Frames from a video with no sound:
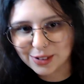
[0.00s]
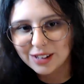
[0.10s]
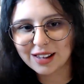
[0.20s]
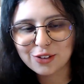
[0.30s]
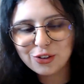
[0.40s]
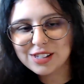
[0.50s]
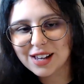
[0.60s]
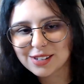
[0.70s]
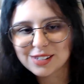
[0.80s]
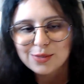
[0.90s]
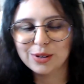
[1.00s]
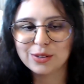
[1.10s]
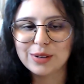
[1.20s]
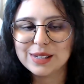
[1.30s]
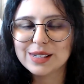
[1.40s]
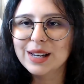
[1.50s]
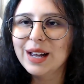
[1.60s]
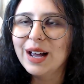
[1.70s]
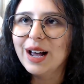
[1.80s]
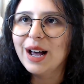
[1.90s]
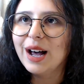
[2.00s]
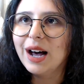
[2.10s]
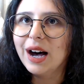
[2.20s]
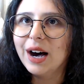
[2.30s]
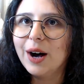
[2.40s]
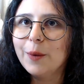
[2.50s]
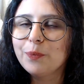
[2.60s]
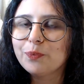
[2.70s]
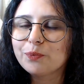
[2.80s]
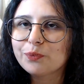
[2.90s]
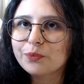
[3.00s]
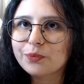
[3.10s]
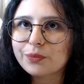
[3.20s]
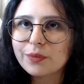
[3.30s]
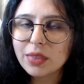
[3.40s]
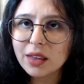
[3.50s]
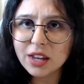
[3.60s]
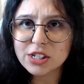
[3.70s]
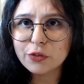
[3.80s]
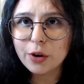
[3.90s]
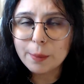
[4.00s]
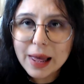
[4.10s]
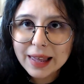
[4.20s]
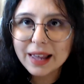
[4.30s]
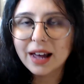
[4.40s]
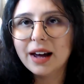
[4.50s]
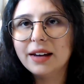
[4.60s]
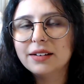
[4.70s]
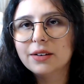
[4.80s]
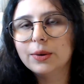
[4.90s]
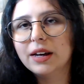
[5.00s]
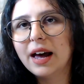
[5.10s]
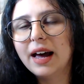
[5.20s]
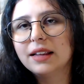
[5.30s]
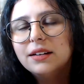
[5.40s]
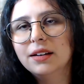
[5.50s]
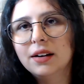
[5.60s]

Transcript: You can get free tests with Quint. Yeah, so for Malachite, we had